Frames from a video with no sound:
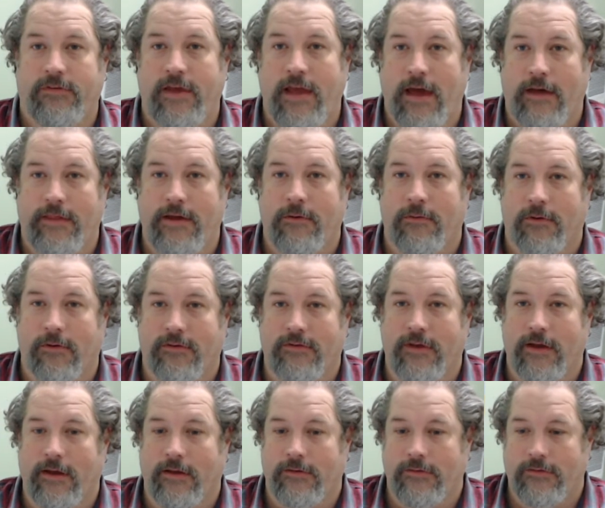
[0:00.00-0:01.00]
how that works
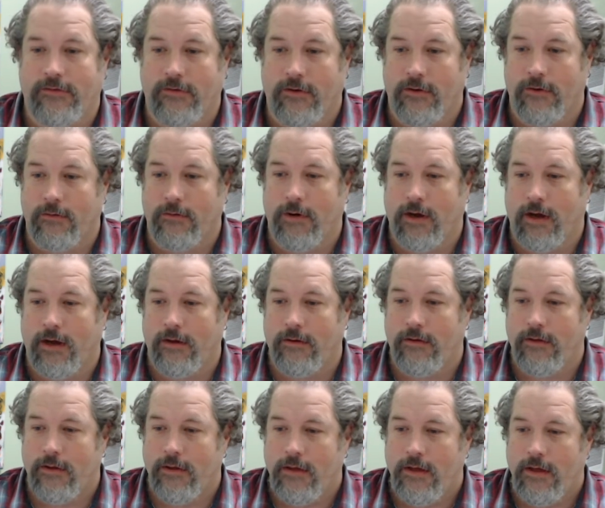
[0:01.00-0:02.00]
out. So
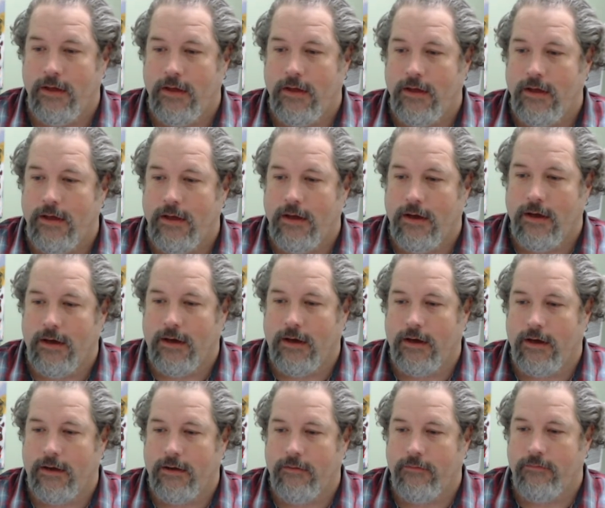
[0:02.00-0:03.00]

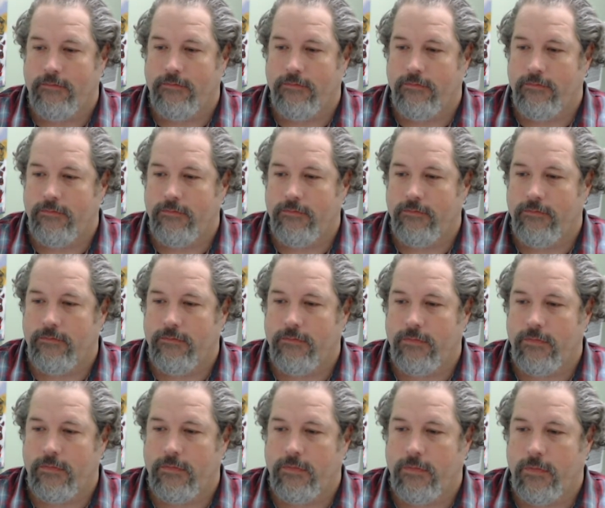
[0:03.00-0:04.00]

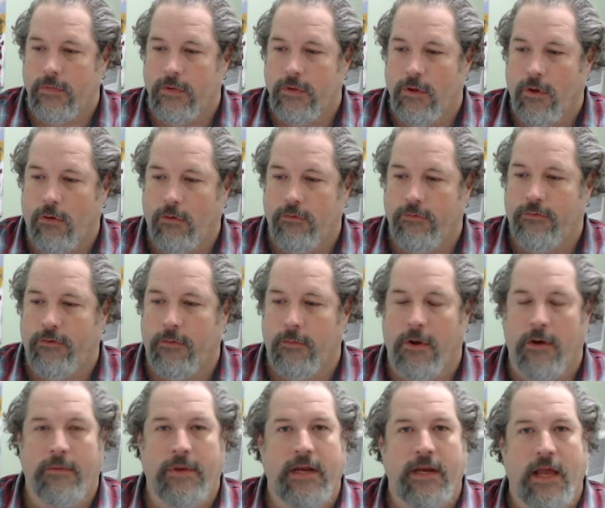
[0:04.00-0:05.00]
hold for a
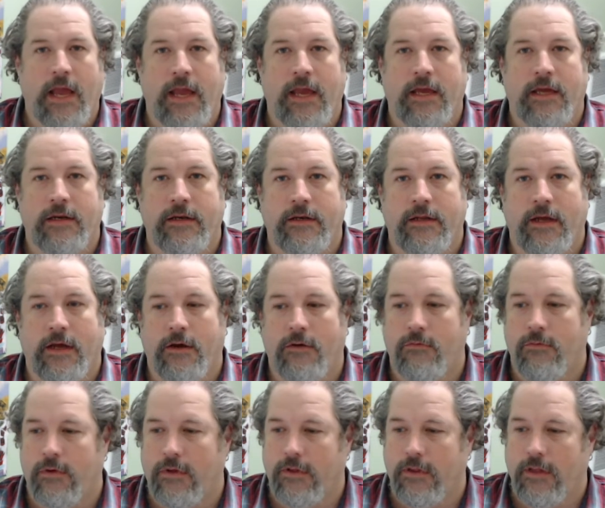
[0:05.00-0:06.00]
moment, and
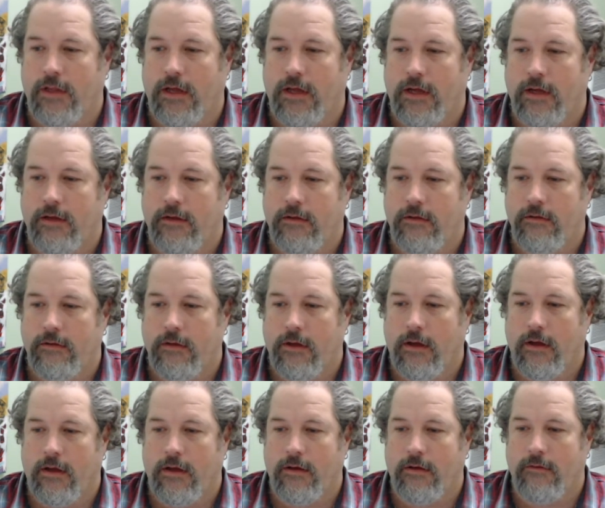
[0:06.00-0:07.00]
we'll
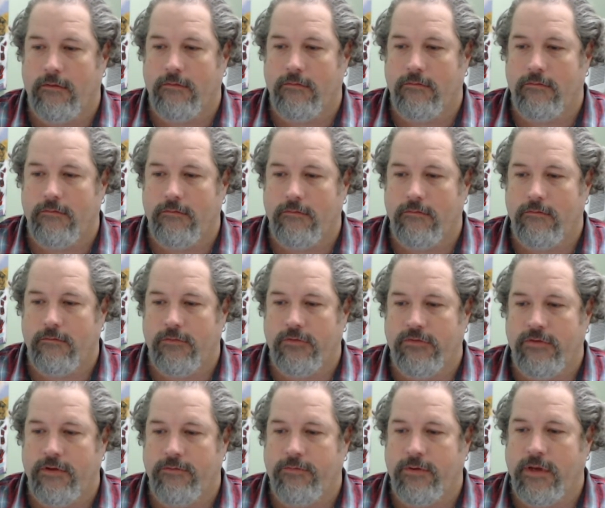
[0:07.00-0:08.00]

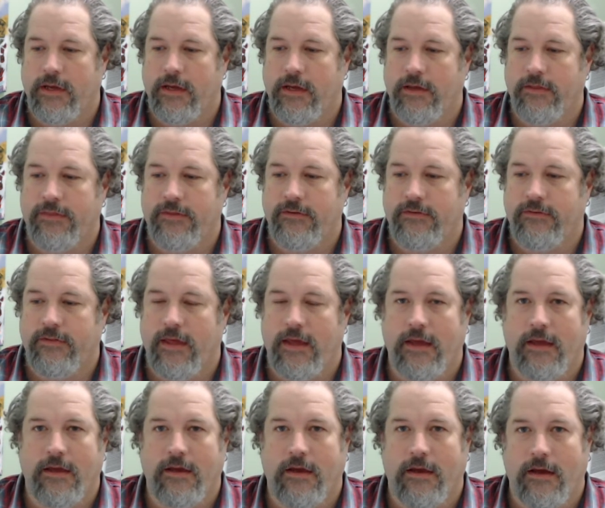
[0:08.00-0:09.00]
see if we can get this
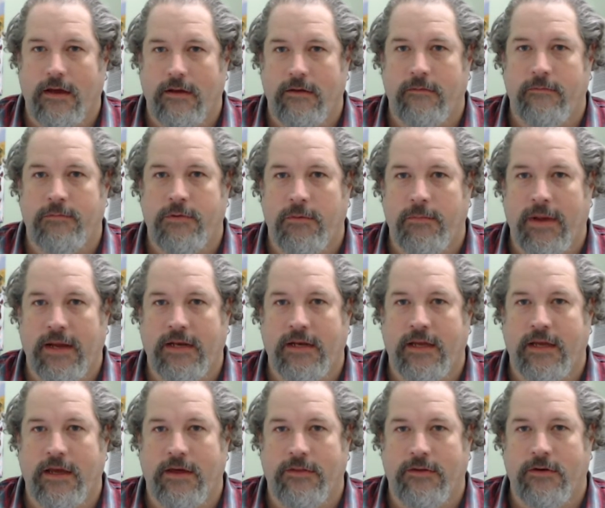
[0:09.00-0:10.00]
thing put back
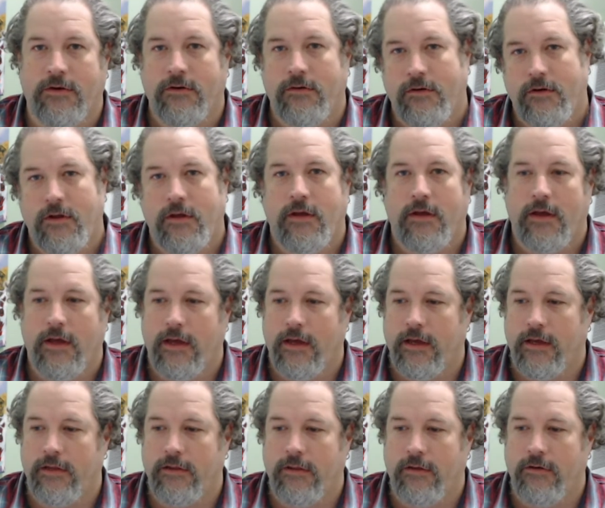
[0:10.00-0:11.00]
together
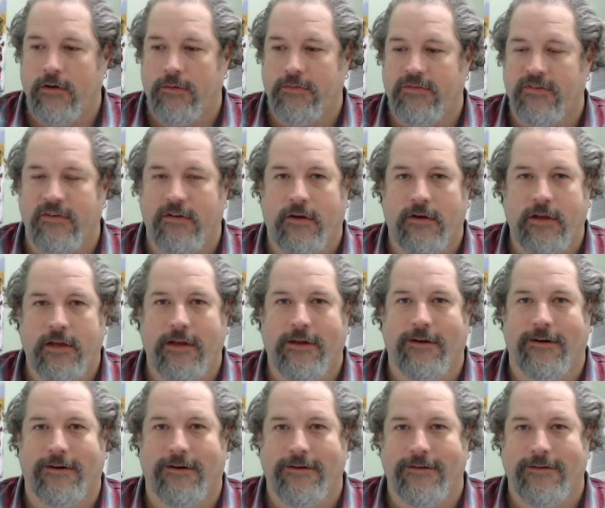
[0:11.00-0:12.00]
and load up some Donkey Kong.